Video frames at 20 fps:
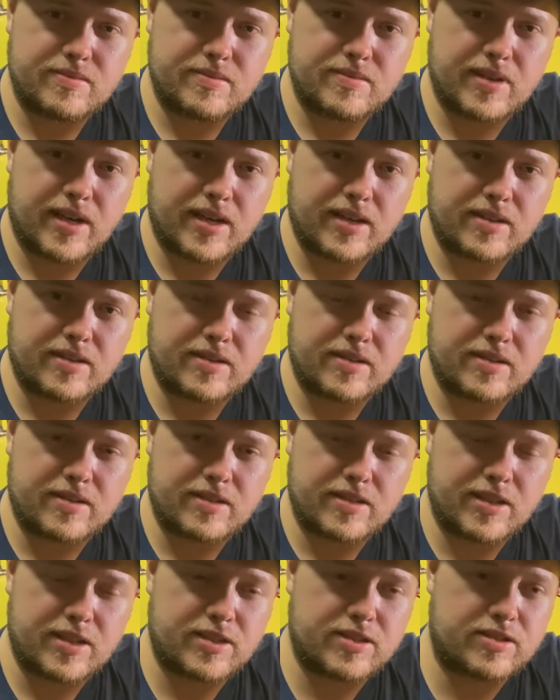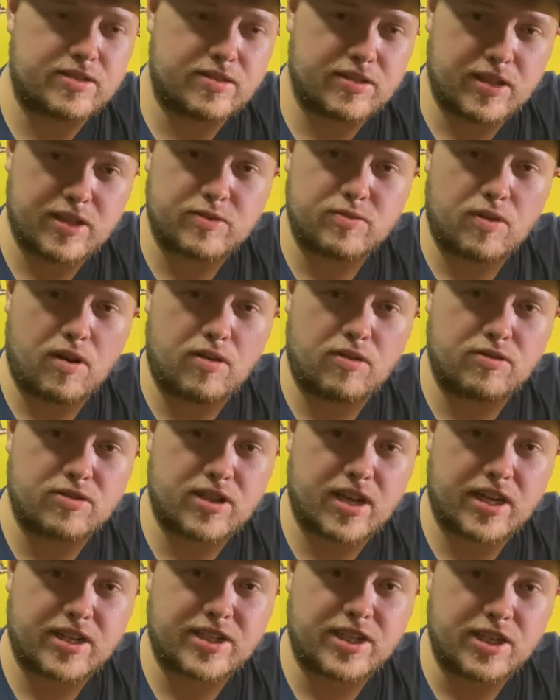and uh, these these rotors
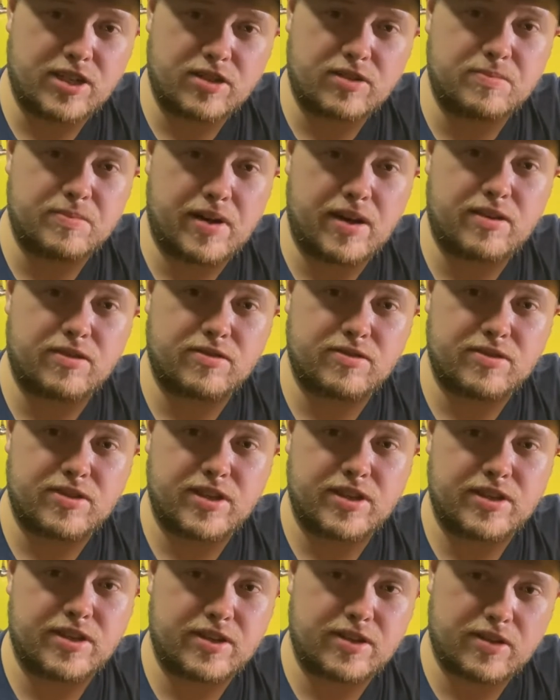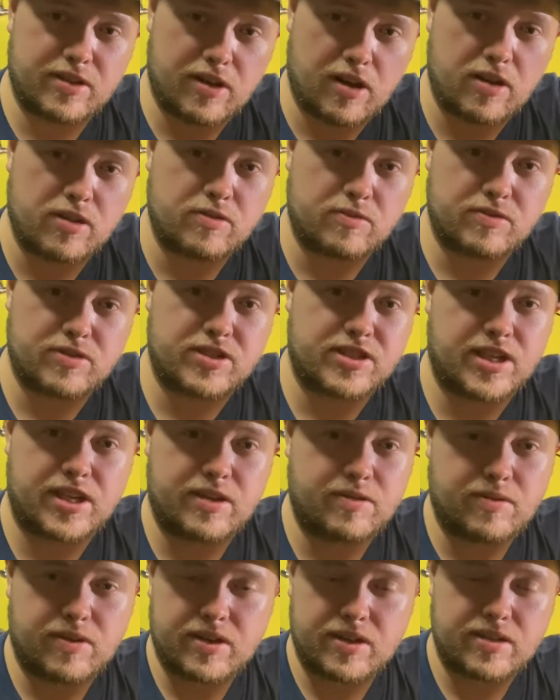actually look better than the other ones
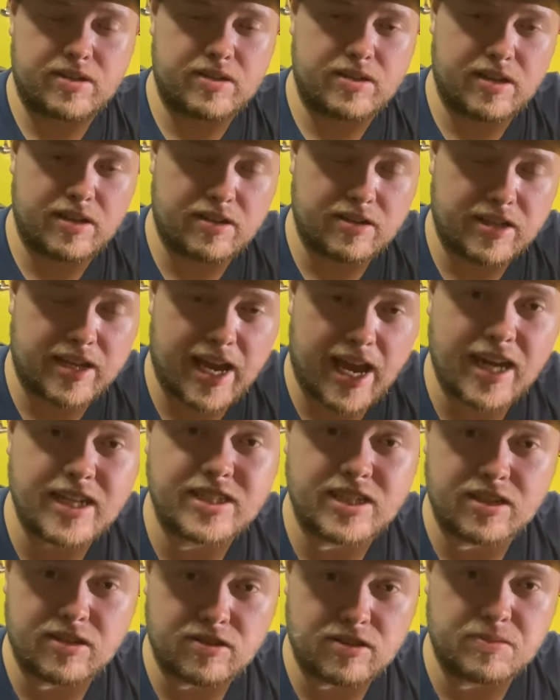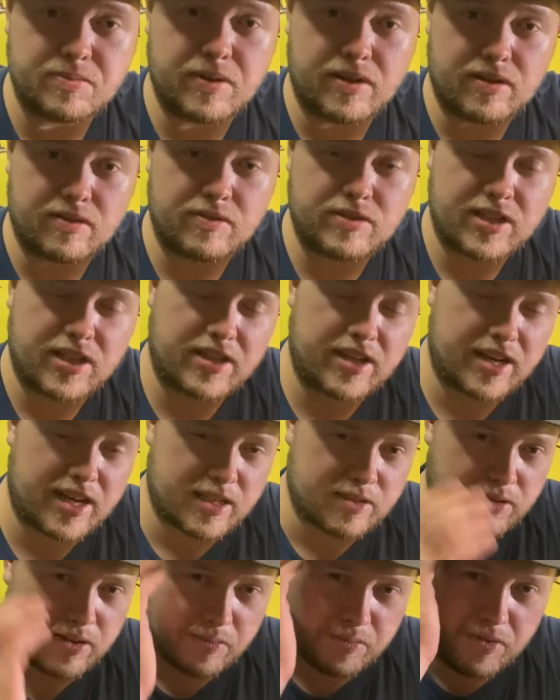anyway. The casting looks better, which I think
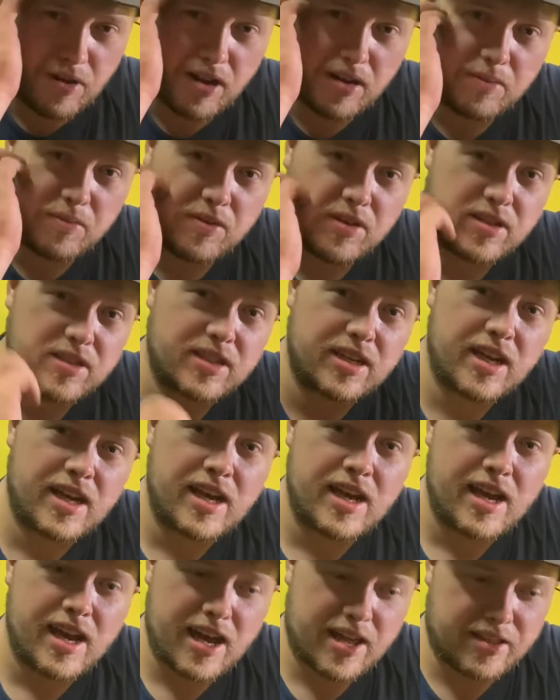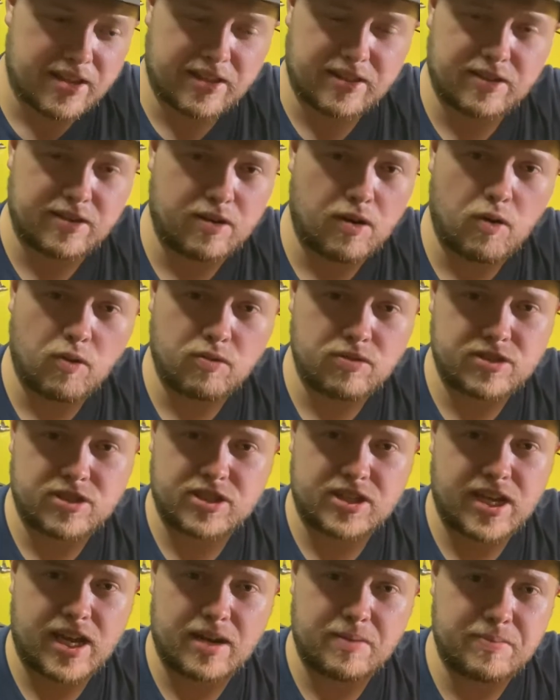that's what the problem was. I think the old ones
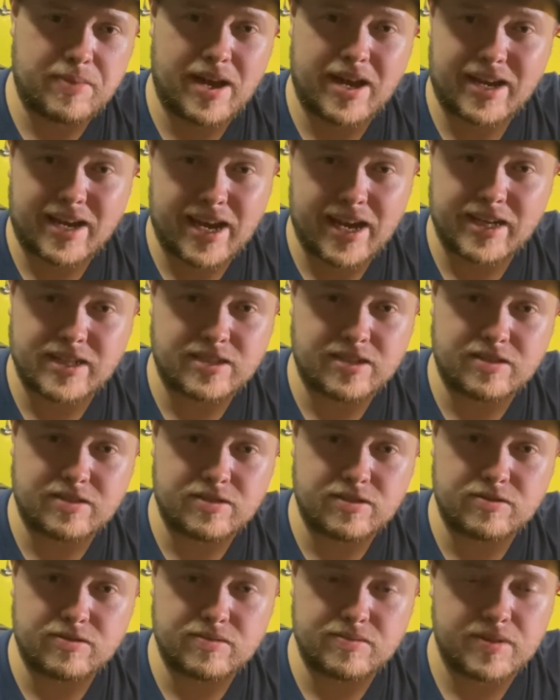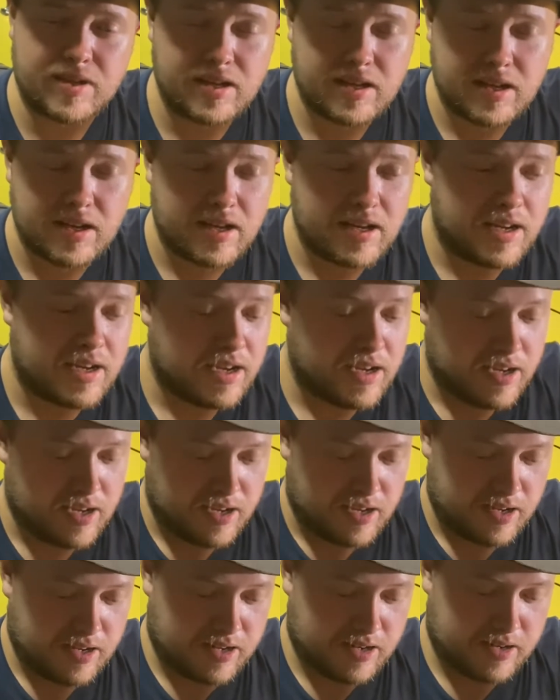just had a bad casting to them.
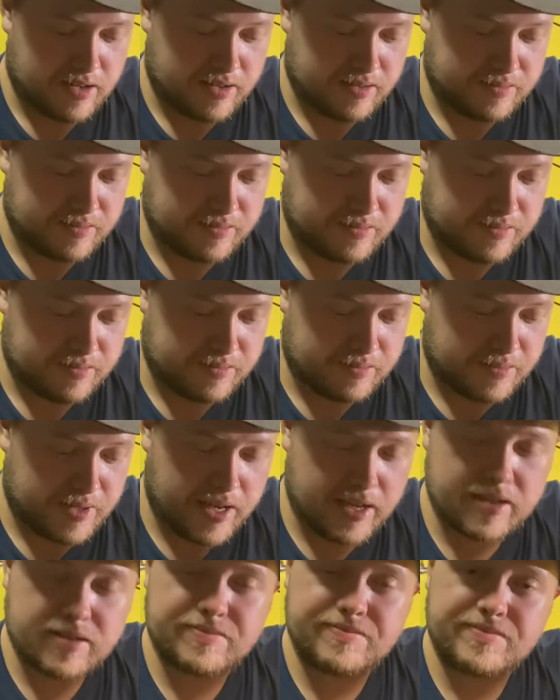Uh, but yeah,